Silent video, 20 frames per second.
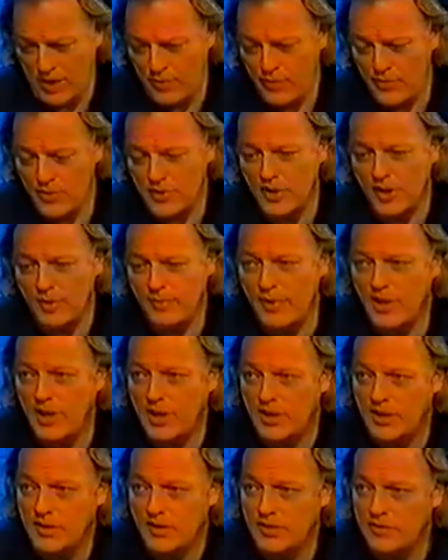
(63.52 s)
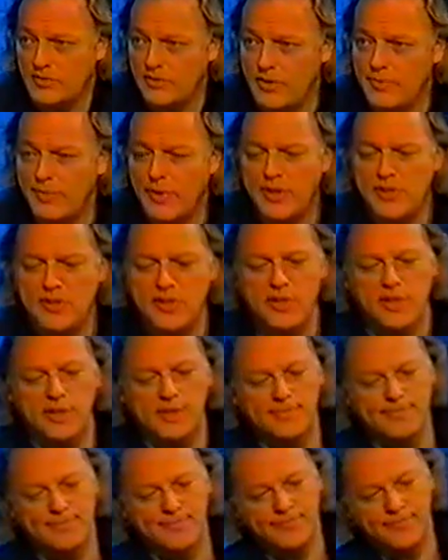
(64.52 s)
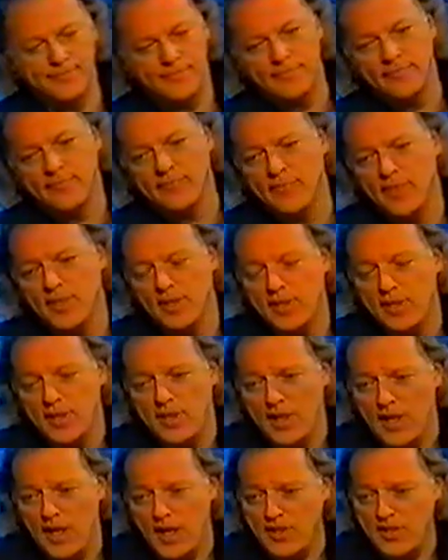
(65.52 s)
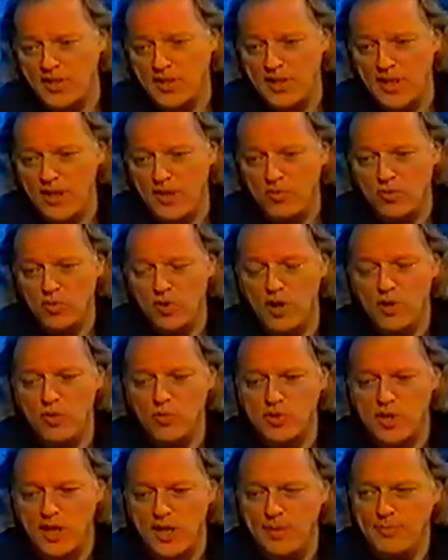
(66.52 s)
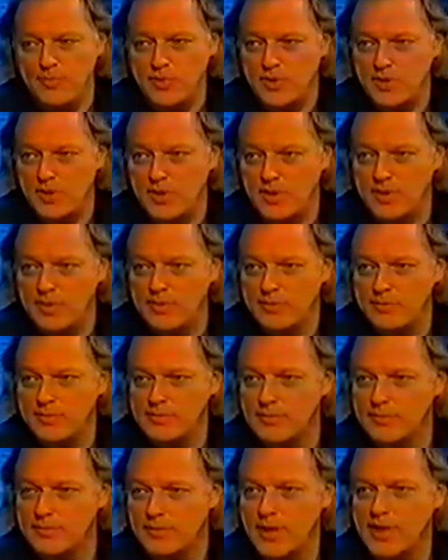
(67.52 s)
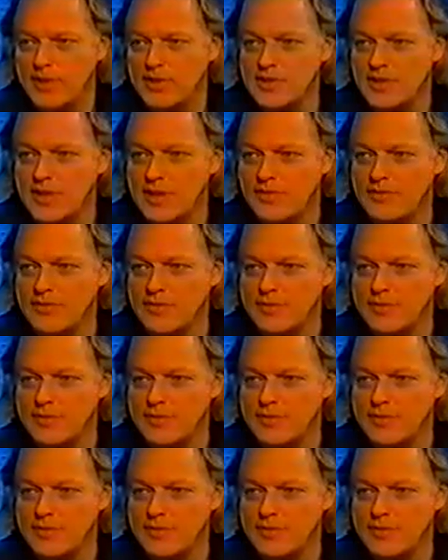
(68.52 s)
how it was going to be, and the remastering, and hunting down all the old tapes and that stuff.